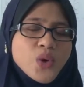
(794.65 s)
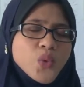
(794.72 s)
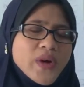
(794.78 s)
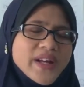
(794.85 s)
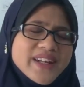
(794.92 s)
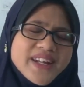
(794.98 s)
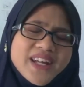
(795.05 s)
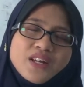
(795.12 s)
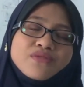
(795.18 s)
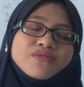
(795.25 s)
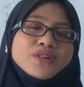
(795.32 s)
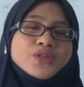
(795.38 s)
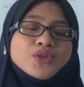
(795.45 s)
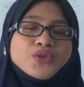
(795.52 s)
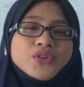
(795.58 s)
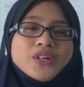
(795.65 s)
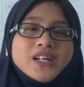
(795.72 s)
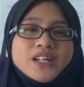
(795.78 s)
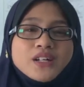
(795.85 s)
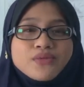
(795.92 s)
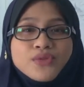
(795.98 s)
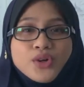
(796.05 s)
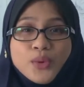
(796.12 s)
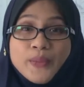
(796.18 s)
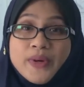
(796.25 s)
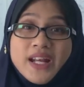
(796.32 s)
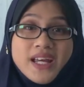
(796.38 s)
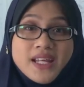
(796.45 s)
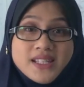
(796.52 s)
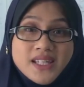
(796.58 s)
whenever you write a
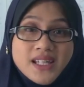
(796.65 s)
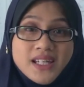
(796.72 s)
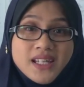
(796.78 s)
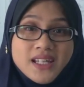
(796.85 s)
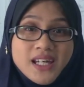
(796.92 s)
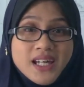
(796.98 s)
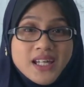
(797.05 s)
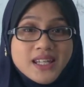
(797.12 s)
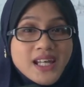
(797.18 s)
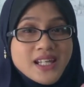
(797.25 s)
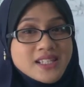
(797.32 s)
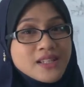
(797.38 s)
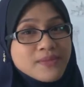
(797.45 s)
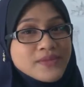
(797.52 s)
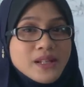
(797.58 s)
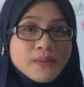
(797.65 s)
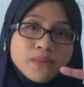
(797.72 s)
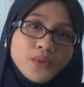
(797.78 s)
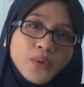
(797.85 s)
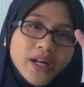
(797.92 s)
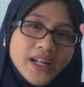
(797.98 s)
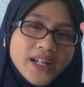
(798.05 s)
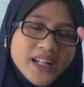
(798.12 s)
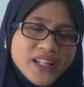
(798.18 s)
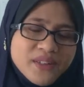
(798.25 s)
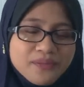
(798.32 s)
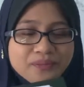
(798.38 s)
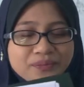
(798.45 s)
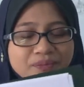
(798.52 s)
formal essay. Okay, that's tip number 1.